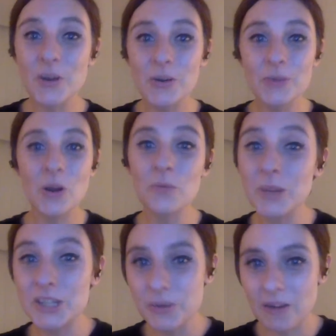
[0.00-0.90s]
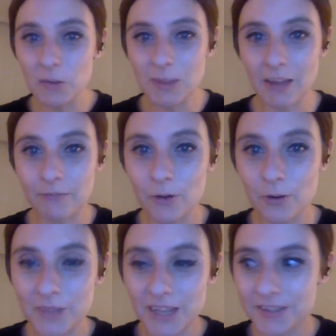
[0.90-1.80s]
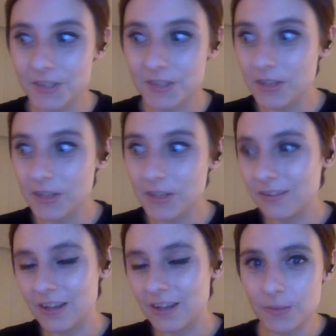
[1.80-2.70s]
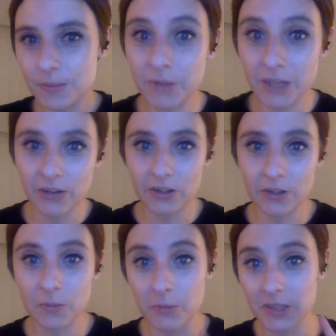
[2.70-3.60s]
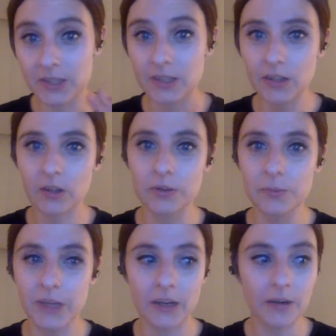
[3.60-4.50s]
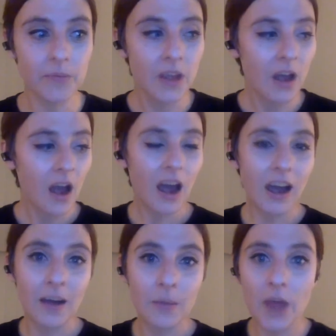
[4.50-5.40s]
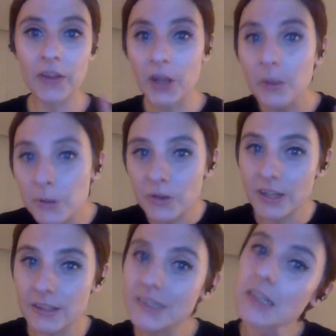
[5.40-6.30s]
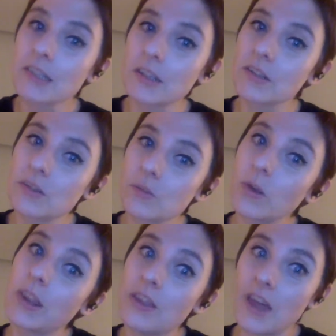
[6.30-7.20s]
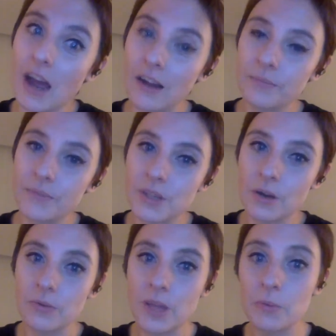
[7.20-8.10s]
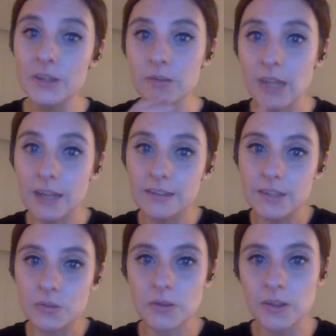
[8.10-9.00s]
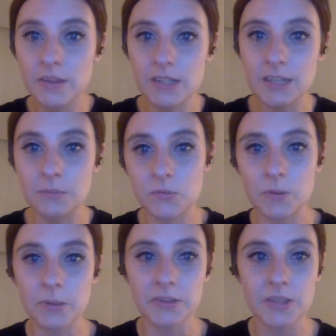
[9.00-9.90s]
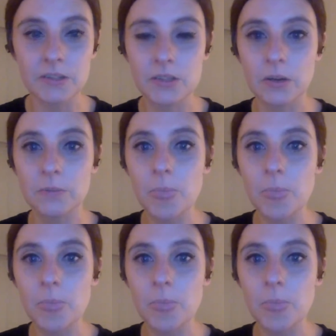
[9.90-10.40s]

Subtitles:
So we do have a platform. It's in beta at the moment. It's in a closed beta. And the communities exist within that. So they exist within the teams we built it.